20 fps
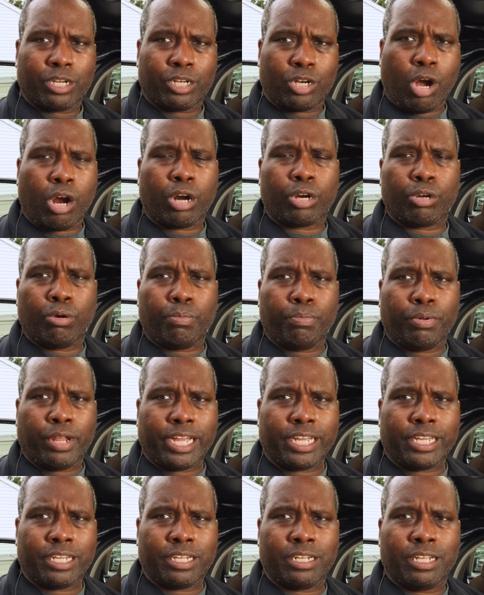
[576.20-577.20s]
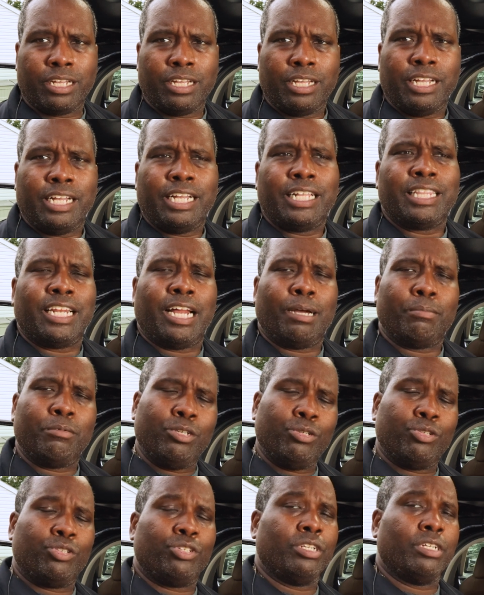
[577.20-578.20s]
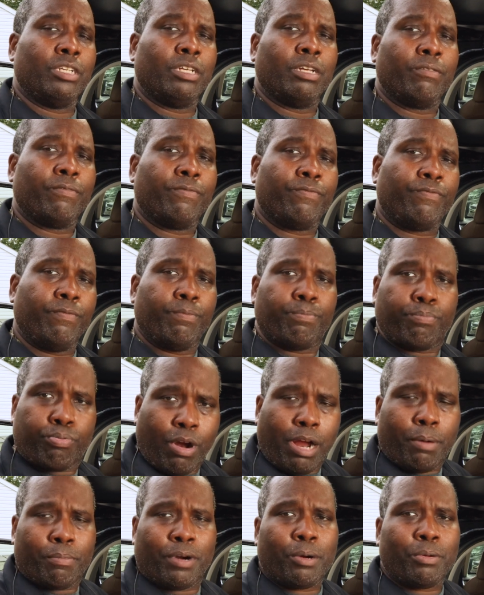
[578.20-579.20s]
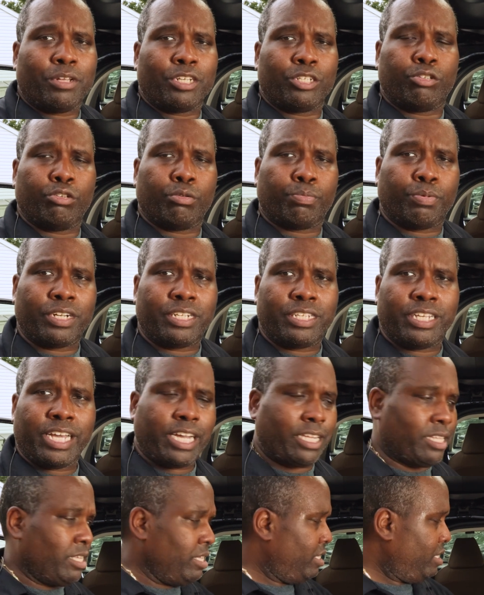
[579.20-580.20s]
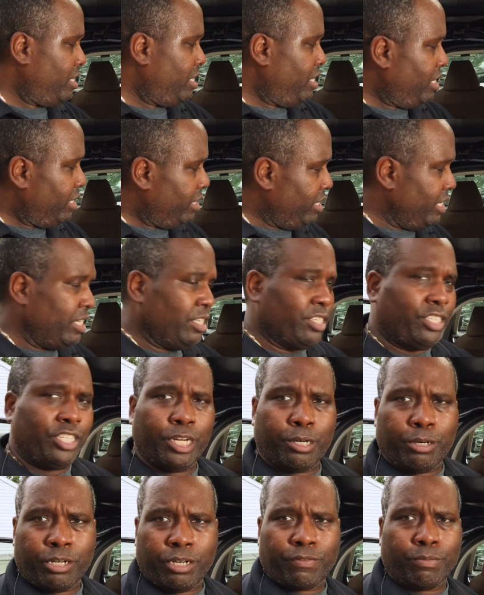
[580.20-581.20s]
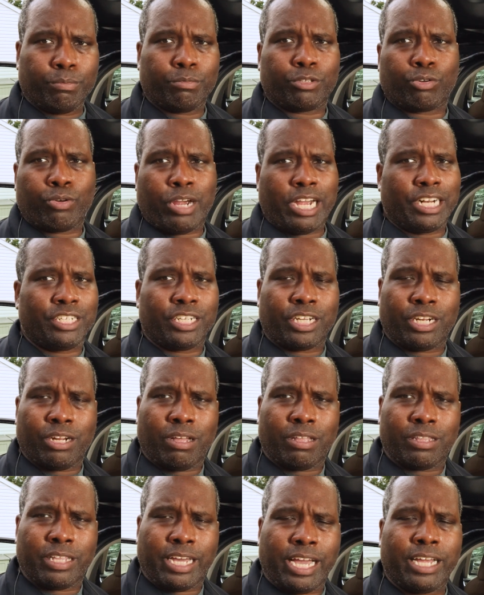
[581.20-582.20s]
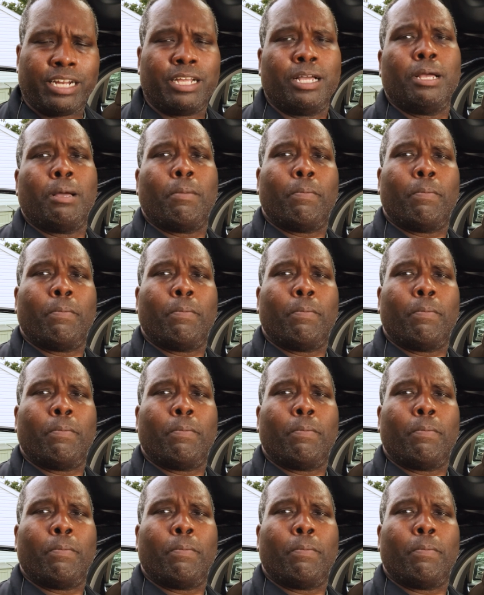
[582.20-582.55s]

cargo blanket that I'm using primarily to protect the interior from scratching and all that,